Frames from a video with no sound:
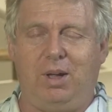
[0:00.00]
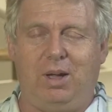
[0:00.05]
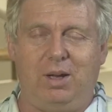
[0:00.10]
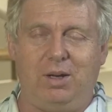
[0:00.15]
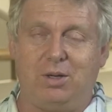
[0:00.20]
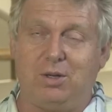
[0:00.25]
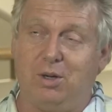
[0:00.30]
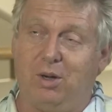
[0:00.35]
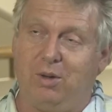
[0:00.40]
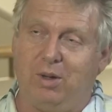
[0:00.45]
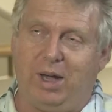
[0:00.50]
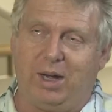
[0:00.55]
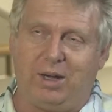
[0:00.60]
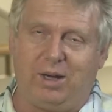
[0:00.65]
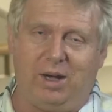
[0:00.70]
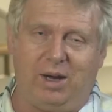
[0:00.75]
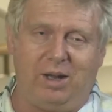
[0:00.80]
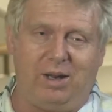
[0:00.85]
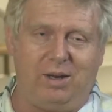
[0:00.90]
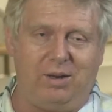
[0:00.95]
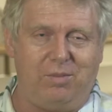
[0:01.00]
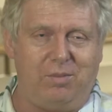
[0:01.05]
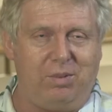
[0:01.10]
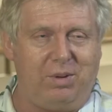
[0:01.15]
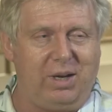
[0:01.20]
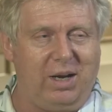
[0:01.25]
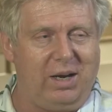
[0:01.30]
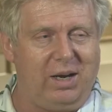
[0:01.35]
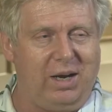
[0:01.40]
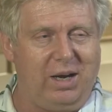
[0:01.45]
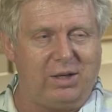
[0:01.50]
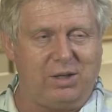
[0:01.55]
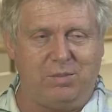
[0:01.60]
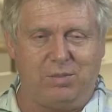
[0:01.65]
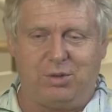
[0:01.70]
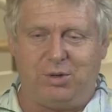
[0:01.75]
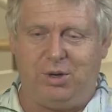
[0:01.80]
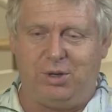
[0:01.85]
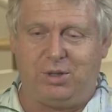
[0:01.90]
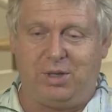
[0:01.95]
And so I kind of began to have
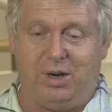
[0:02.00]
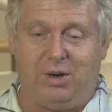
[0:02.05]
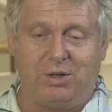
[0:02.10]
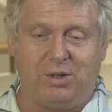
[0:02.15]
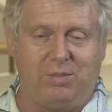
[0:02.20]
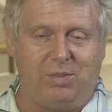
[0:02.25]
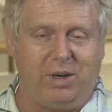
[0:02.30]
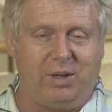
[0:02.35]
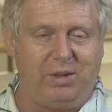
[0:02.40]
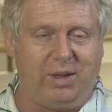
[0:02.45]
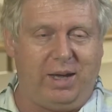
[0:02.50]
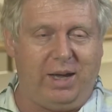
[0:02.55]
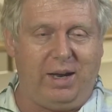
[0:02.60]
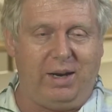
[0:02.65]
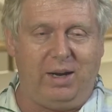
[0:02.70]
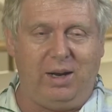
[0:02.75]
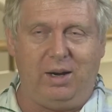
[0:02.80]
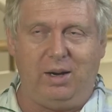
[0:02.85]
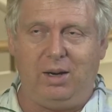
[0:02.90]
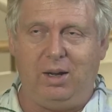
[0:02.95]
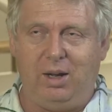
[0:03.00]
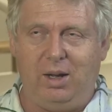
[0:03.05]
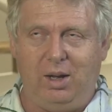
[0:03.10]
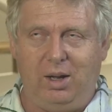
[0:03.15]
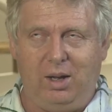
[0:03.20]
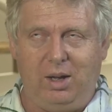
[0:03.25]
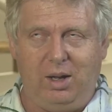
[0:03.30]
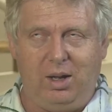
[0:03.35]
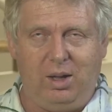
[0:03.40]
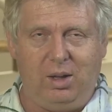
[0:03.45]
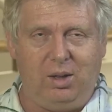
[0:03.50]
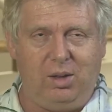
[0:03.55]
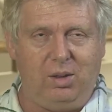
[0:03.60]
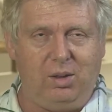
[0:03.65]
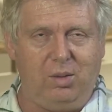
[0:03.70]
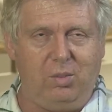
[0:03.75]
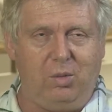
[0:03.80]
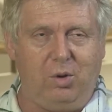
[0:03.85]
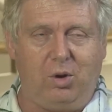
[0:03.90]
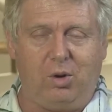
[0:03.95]
some serious doubts about that. And
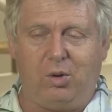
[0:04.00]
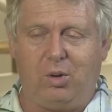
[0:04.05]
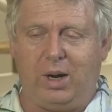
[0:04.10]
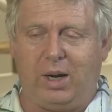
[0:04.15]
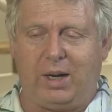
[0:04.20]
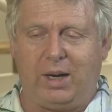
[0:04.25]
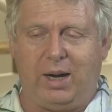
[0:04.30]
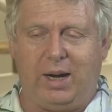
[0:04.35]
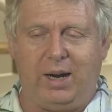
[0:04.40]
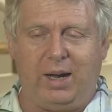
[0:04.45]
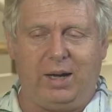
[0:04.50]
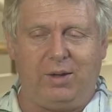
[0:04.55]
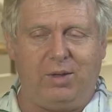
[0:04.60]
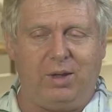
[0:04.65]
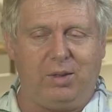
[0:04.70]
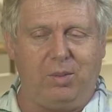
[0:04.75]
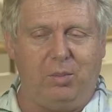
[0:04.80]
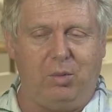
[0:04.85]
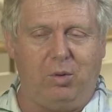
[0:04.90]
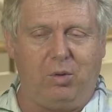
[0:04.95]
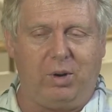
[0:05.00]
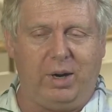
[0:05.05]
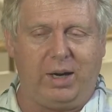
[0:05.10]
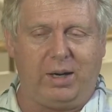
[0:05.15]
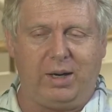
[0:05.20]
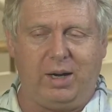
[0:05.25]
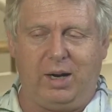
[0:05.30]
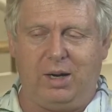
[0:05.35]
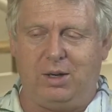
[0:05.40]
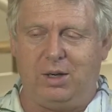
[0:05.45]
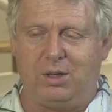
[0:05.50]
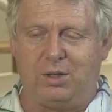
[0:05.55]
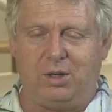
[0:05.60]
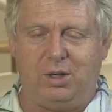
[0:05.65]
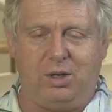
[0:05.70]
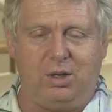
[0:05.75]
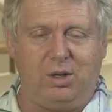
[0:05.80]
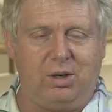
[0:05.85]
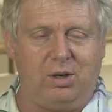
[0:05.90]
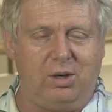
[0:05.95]
the more I got, I think the more I kind of just,
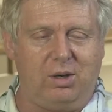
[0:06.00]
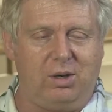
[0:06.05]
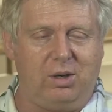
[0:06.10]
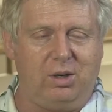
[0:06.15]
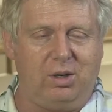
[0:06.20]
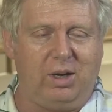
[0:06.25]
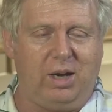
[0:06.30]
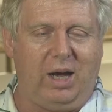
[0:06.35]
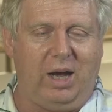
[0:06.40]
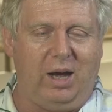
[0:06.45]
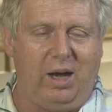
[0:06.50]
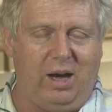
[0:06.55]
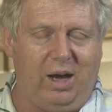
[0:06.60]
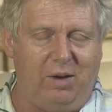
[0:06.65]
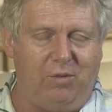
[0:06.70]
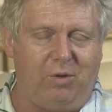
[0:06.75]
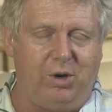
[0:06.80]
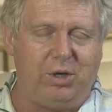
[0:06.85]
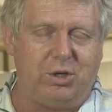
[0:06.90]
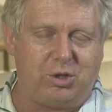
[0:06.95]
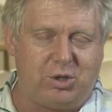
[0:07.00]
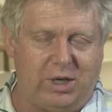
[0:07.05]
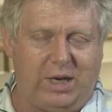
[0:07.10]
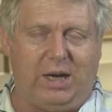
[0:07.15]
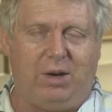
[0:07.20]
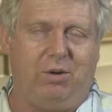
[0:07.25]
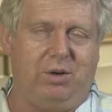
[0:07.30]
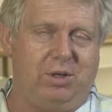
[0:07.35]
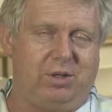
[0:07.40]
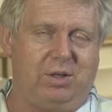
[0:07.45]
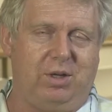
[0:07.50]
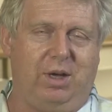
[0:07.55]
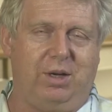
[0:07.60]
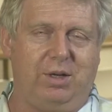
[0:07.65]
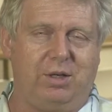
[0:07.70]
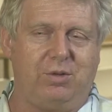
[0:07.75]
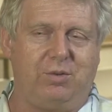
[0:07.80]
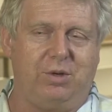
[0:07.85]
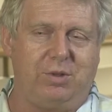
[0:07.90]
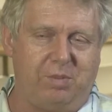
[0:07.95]
I've always challenged
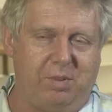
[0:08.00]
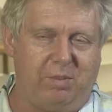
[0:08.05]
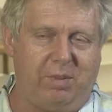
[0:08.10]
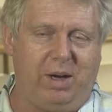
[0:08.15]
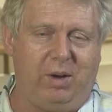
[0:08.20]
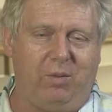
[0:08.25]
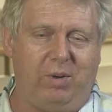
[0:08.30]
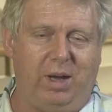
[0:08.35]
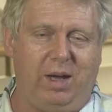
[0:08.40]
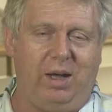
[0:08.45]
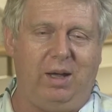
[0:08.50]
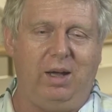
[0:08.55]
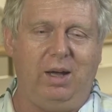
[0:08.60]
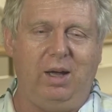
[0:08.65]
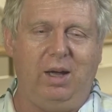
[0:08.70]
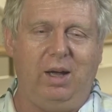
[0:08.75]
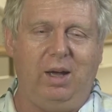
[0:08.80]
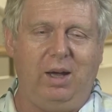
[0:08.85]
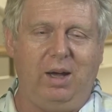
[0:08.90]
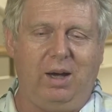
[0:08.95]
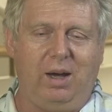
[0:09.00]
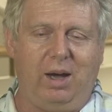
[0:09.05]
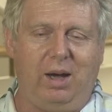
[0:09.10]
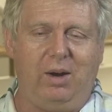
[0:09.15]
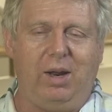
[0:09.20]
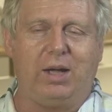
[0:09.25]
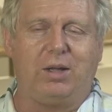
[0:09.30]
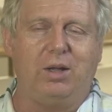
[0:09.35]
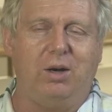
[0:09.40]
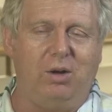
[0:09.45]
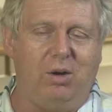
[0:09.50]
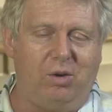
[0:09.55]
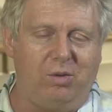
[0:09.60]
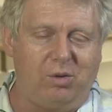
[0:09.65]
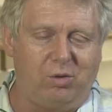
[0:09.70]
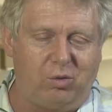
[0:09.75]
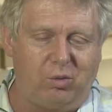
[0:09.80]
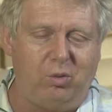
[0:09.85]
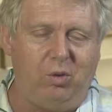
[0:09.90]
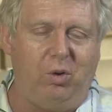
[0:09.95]
things. It's always been my way. I like to know
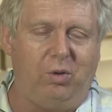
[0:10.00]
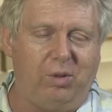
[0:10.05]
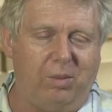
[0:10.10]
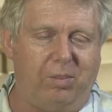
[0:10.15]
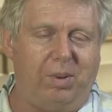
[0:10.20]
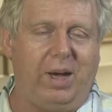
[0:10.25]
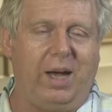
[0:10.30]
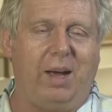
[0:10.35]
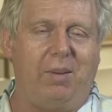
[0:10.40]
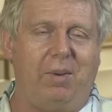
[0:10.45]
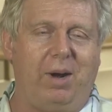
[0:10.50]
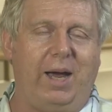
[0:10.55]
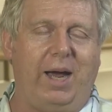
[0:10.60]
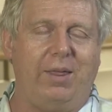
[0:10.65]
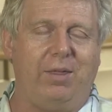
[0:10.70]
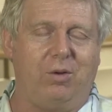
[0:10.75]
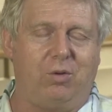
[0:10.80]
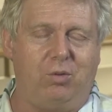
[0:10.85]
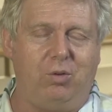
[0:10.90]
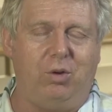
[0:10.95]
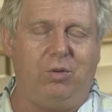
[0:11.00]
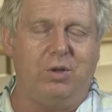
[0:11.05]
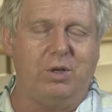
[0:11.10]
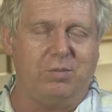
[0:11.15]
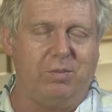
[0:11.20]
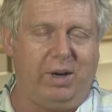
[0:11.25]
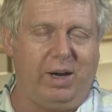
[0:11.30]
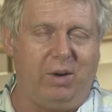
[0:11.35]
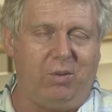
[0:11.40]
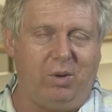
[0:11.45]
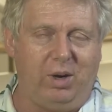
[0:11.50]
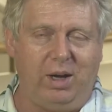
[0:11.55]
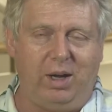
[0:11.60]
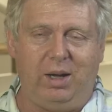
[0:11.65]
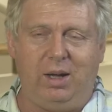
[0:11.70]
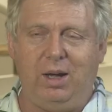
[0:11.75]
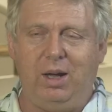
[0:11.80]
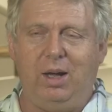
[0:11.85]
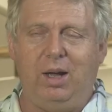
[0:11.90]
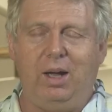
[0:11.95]
the truth, the bottom line, the truth is my way.